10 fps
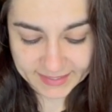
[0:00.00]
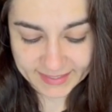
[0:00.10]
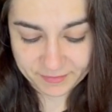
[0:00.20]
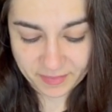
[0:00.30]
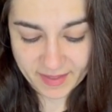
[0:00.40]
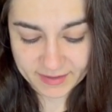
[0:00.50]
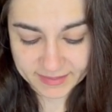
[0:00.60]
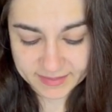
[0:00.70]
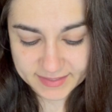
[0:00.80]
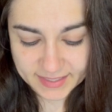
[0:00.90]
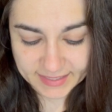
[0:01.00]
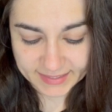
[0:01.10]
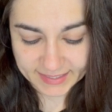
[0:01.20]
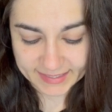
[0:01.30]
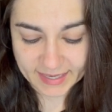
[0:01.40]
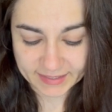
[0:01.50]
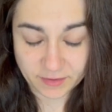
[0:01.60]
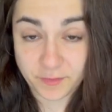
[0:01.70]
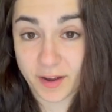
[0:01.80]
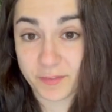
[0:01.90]
7,000 is
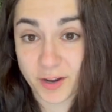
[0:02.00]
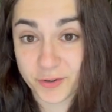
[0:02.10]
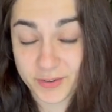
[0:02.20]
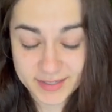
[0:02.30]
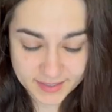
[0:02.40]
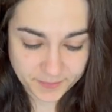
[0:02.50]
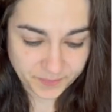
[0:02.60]
6,500,